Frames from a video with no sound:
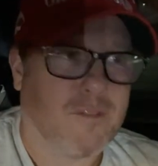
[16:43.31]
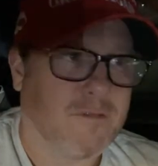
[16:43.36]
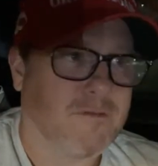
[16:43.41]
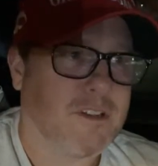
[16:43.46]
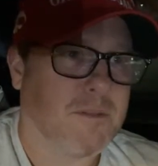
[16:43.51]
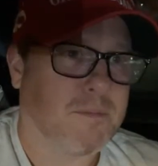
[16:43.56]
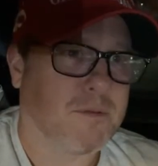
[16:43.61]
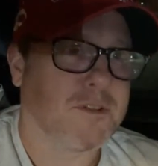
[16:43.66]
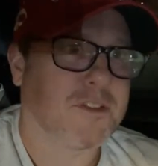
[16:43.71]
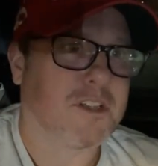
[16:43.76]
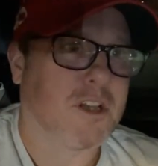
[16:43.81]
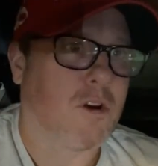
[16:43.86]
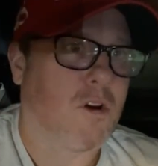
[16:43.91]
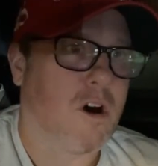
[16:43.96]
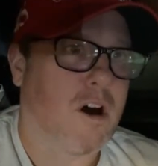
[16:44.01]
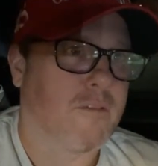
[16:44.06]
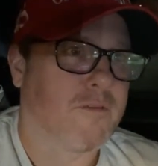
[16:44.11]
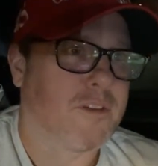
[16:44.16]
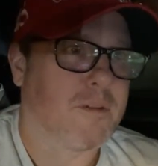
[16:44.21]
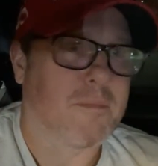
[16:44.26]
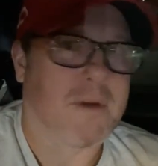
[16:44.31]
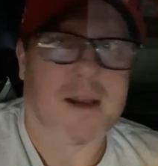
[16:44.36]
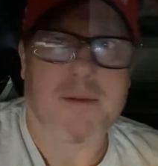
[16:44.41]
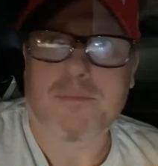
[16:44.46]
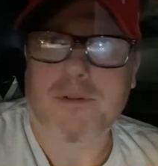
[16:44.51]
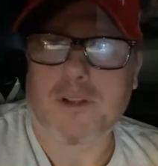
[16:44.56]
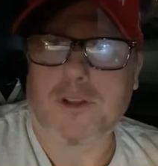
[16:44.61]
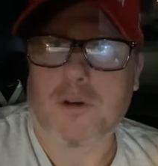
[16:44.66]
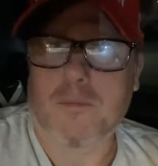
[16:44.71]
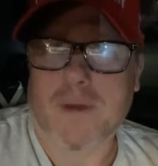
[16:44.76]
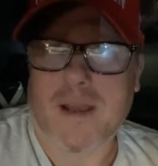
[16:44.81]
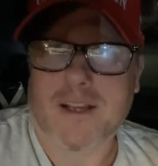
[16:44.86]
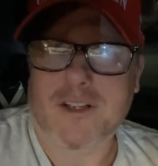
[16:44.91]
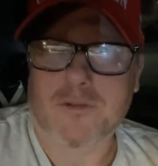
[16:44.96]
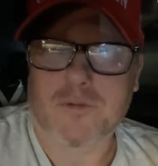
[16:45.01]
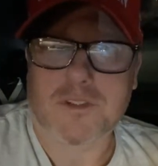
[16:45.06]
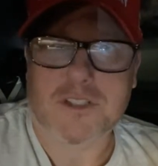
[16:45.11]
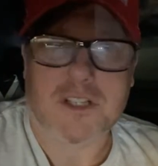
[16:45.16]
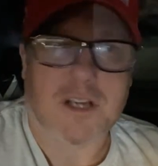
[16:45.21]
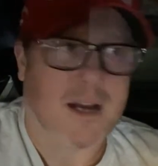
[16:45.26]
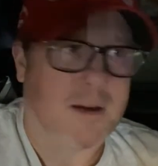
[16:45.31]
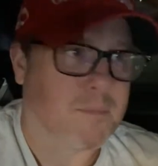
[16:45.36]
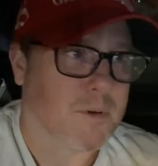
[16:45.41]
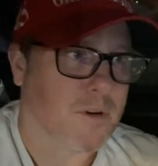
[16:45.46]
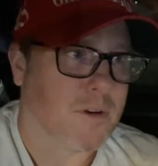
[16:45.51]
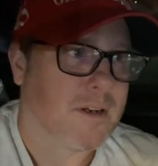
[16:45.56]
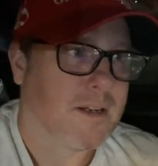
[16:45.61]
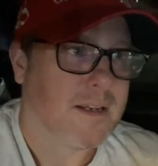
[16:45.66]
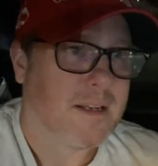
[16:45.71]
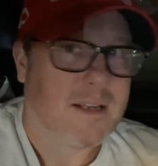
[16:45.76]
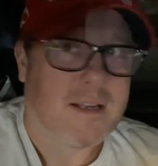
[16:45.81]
50% off the MyPillow mattress topper